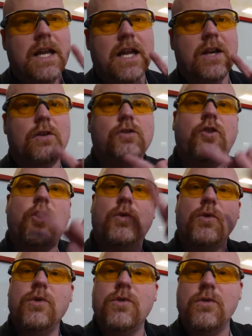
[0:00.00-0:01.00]
it goes
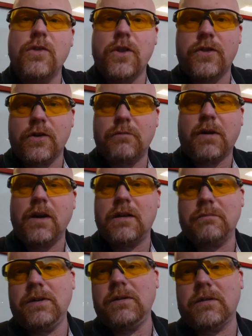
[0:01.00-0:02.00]
through the third-party
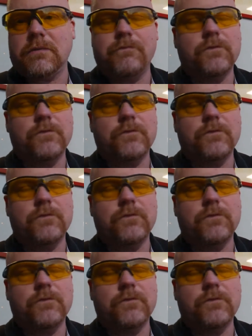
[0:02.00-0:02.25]
computer.